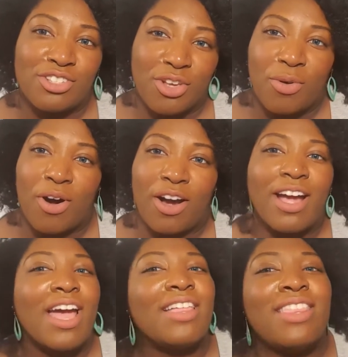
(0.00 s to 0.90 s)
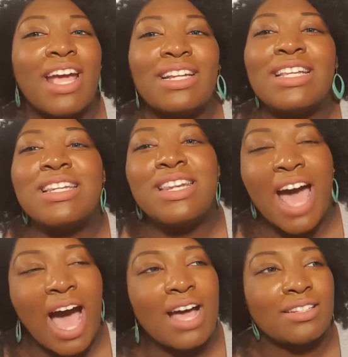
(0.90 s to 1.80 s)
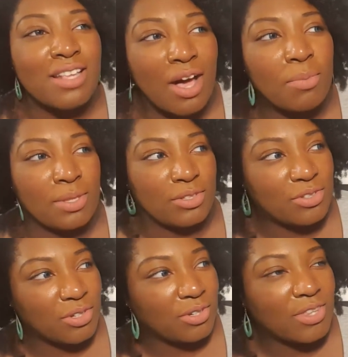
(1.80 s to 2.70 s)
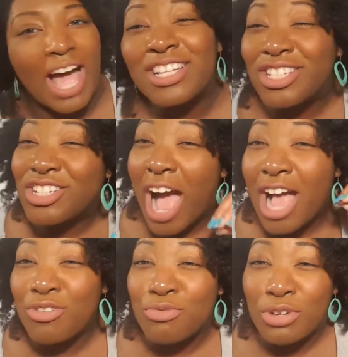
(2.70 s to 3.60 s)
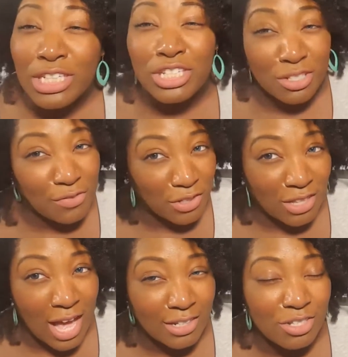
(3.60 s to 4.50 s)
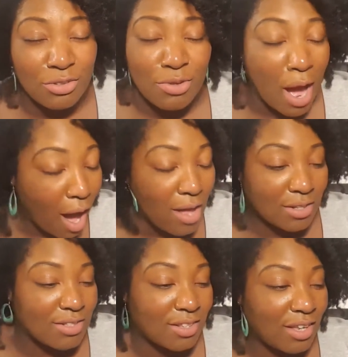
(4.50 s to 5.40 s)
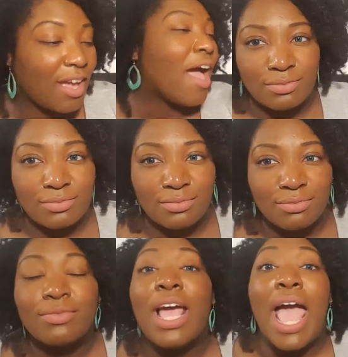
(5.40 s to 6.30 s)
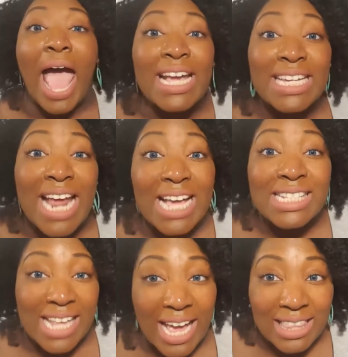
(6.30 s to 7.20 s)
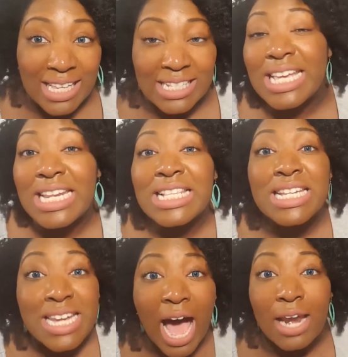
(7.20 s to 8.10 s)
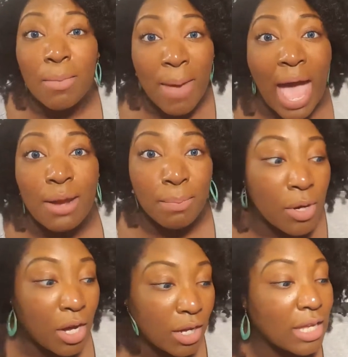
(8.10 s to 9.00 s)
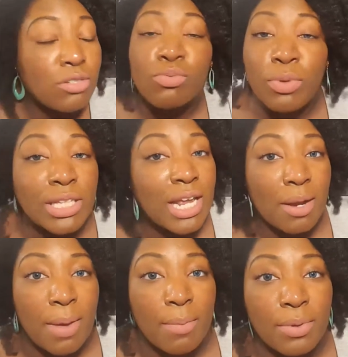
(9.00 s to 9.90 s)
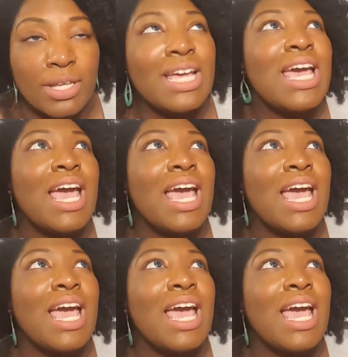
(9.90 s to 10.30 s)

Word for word: So hard. They did not tell me the truth. I just, I really just feel lied to, honestly. And can I say this? It is not a bad book. It is really not a bad book.